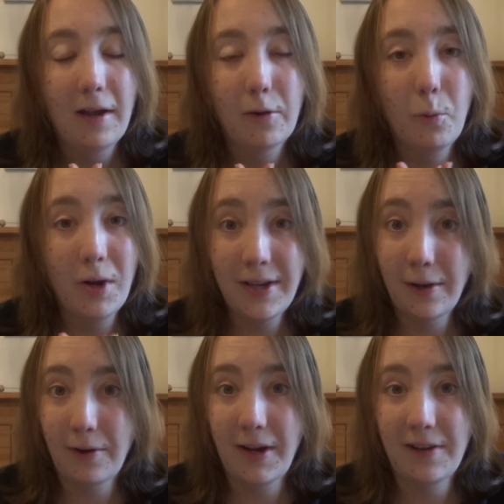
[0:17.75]
Quite a
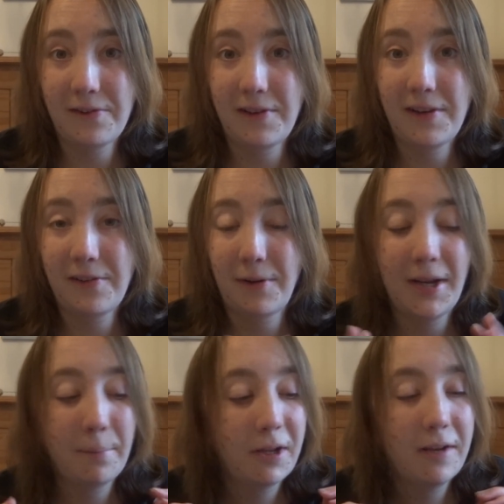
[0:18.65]
lot actually, so I
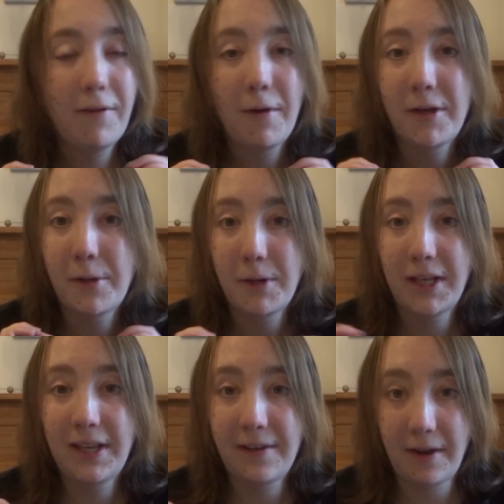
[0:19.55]
am going to very
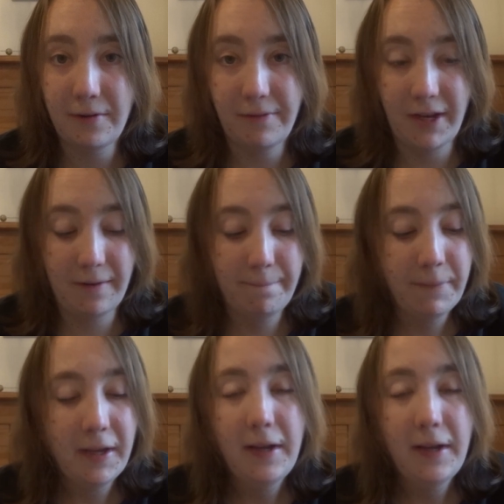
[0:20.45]
quickly delve in.